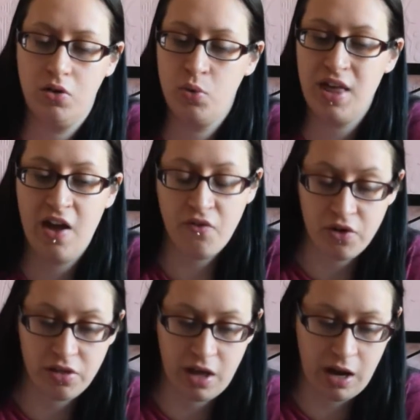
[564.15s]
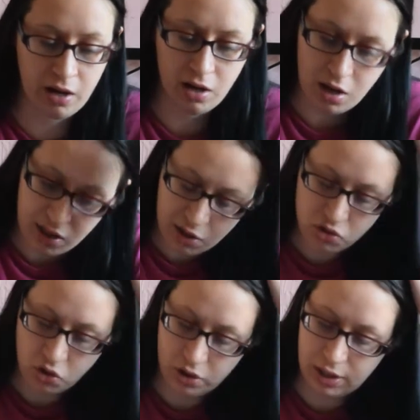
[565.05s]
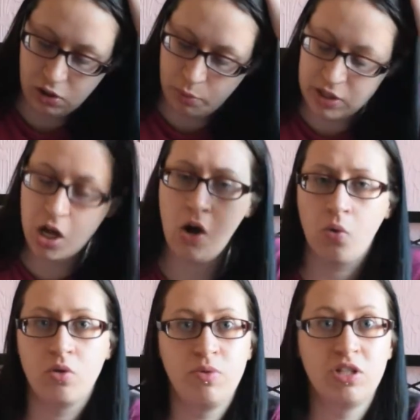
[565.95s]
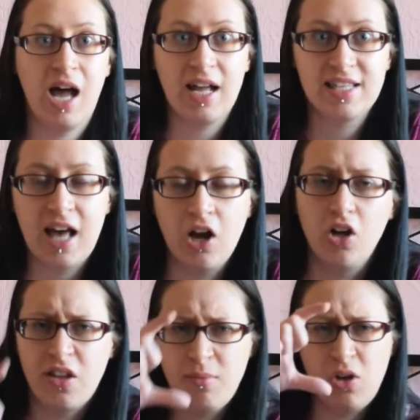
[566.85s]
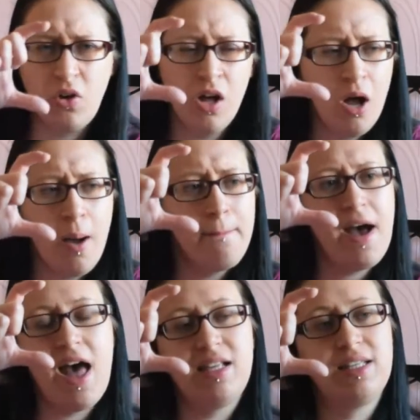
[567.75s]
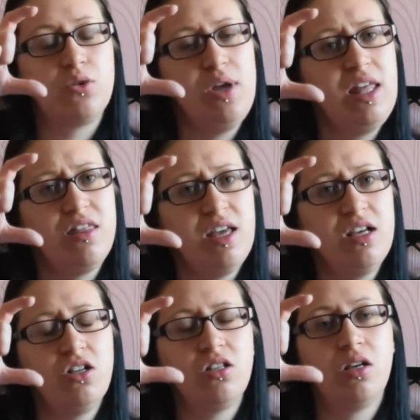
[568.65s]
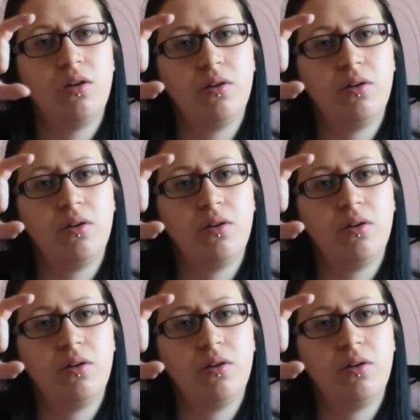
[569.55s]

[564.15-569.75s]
With everything, that's all the little bits. Oh, besides that, I got them little Pez sweet things.